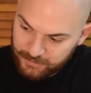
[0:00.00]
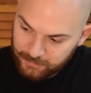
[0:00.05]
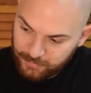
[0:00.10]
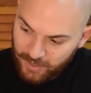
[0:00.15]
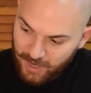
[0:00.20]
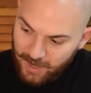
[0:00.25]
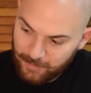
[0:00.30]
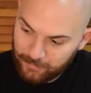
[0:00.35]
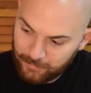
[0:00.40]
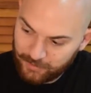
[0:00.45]

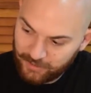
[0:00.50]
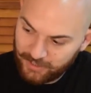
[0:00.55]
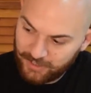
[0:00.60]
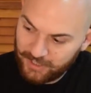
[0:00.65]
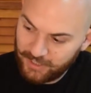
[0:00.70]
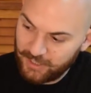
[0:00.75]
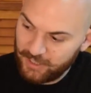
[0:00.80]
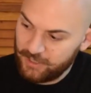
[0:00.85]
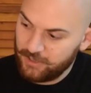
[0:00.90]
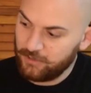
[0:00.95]

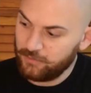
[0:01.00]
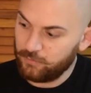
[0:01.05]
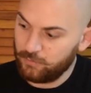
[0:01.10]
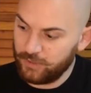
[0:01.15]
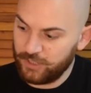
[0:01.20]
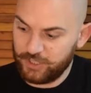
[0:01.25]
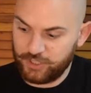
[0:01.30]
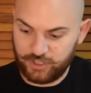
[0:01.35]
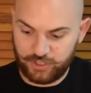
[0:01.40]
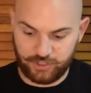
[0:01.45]
properly,
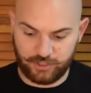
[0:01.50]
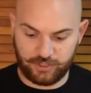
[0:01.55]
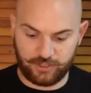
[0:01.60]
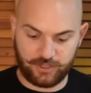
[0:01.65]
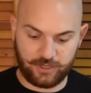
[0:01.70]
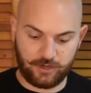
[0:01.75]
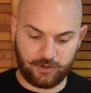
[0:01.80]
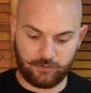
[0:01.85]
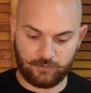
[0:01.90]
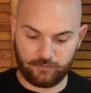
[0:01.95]
we
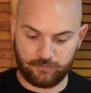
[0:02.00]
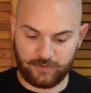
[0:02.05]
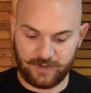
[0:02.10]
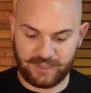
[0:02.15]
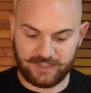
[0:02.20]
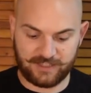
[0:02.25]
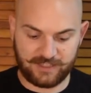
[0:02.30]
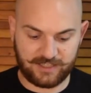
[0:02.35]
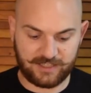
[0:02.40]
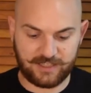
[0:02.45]
should
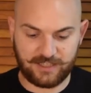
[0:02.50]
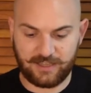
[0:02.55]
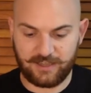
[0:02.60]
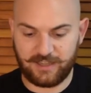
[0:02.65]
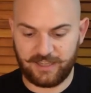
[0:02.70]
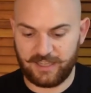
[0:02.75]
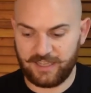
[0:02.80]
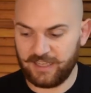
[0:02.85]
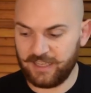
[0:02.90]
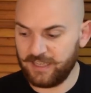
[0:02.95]
rinse
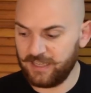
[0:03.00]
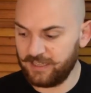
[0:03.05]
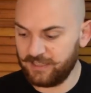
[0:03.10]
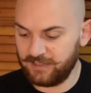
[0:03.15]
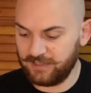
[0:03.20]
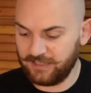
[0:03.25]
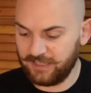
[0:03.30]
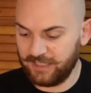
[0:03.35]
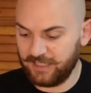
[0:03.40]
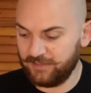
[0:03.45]
the
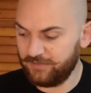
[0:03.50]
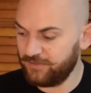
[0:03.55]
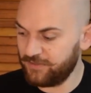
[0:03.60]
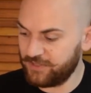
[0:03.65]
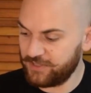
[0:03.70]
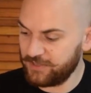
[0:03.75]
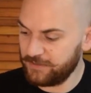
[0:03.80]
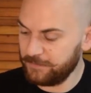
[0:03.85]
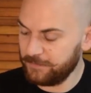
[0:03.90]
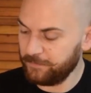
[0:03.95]

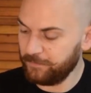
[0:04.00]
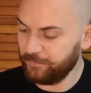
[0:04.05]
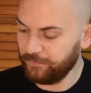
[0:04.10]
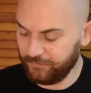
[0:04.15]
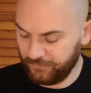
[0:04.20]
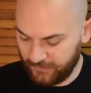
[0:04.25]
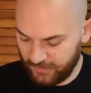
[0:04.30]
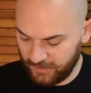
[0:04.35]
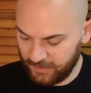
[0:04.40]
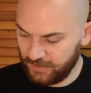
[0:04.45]
leaves.
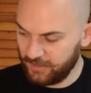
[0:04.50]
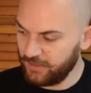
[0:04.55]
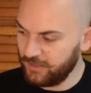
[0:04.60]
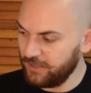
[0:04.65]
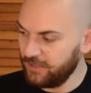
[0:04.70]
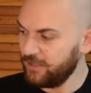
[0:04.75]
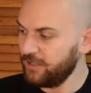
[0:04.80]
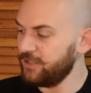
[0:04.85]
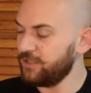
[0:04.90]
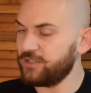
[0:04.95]

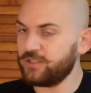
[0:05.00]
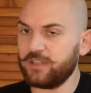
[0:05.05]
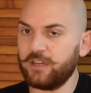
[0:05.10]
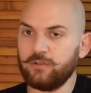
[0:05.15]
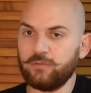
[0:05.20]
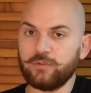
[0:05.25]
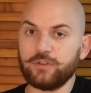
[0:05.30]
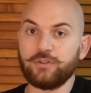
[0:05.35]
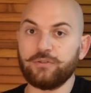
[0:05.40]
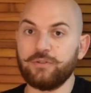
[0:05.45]
So
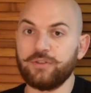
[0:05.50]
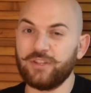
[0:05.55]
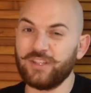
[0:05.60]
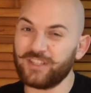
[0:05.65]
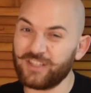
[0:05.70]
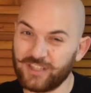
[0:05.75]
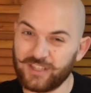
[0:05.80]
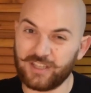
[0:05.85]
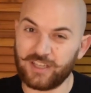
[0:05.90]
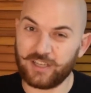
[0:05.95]

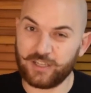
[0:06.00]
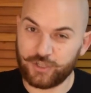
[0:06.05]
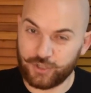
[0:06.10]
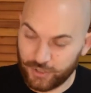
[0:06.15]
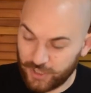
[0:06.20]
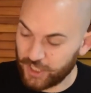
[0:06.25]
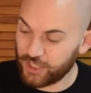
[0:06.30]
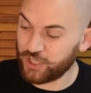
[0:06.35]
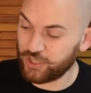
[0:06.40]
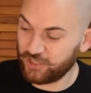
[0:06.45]
this is a
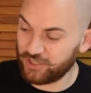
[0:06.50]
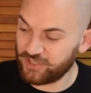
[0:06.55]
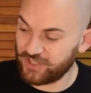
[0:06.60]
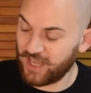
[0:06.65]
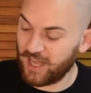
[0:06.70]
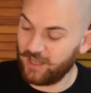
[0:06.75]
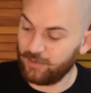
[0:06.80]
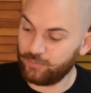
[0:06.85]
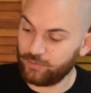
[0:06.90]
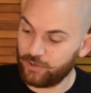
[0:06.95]
traditional
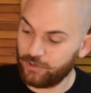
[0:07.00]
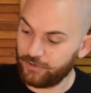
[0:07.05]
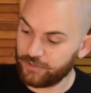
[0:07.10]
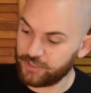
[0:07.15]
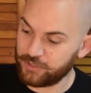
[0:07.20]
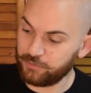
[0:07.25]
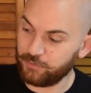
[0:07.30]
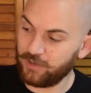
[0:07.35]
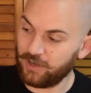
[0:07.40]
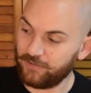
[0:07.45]
style brewing,
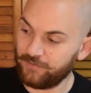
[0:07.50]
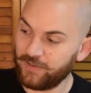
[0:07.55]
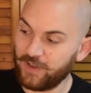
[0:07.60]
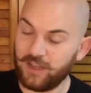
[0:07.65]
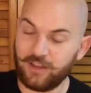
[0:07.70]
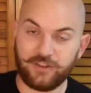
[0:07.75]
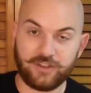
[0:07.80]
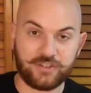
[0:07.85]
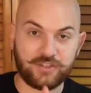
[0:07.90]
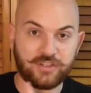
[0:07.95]
so we want to
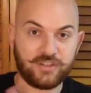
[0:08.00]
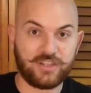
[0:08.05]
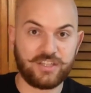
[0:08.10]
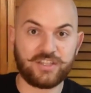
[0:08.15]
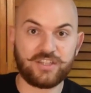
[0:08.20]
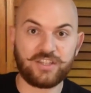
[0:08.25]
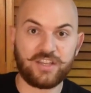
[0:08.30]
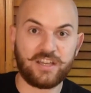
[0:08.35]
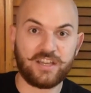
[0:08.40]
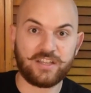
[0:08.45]
follow this.
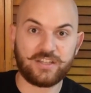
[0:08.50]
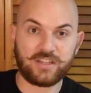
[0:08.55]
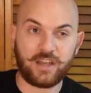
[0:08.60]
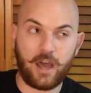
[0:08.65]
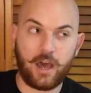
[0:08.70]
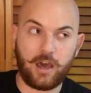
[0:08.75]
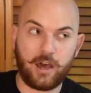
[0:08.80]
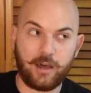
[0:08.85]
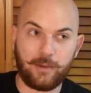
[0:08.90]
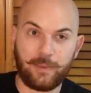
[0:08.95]
This is
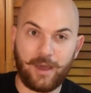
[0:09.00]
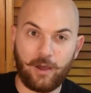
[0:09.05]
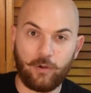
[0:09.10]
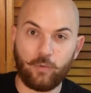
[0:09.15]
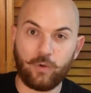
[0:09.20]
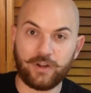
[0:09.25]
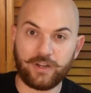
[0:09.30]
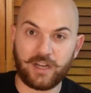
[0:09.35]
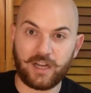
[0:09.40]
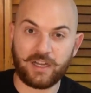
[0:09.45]
about
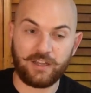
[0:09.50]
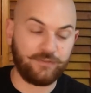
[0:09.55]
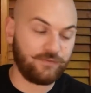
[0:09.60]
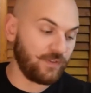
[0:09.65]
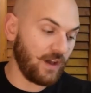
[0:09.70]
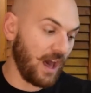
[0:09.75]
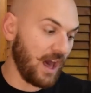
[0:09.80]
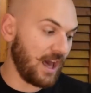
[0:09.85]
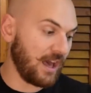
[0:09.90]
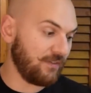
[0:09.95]

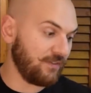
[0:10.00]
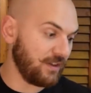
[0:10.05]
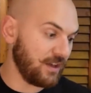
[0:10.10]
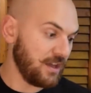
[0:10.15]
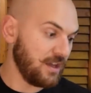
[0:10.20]
195.